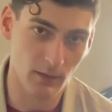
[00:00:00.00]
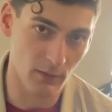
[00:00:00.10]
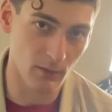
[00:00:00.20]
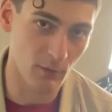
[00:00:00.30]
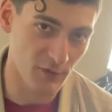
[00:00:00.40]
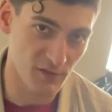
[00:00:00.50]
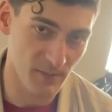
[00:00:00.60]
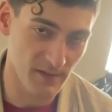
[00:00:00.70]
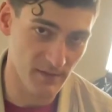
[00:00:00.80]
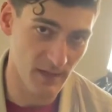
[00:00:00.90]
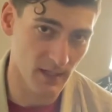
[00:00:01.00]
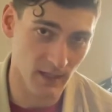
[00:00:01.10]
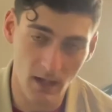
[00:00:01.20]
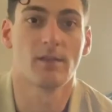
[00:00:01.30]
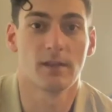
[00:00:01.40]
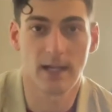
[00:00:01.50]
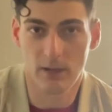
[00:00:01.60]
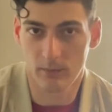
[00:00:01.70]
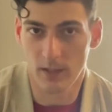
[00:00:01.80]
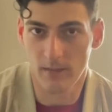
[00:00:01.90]
third most expensive thing, the
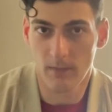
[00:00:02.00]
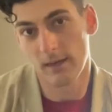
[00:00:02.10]
downpipe.